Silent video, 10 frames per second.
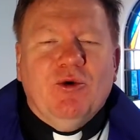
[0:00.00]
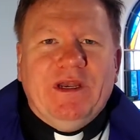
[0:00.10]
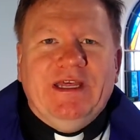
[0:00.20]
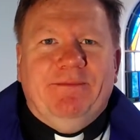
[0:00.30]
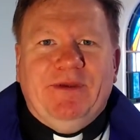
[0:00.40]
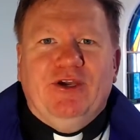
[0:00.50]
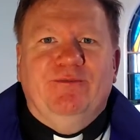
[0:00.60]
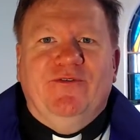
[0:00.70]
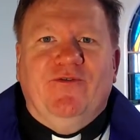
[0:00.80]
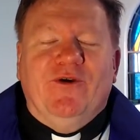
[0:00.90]
when he
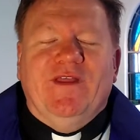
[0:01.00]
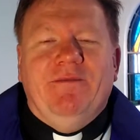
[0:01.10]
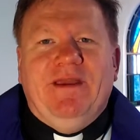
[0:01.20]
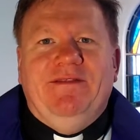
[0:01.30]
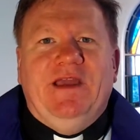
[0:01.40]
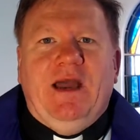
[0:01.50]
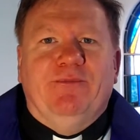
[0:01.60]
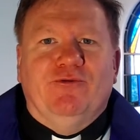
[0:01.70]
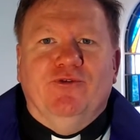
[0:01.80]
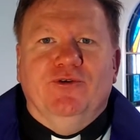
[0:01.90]
appeared before them in the
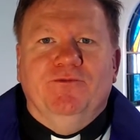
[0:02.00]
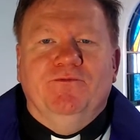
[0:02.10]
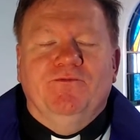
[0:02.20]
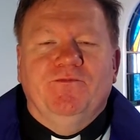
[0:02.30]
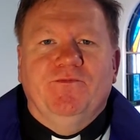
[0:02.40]
upper room?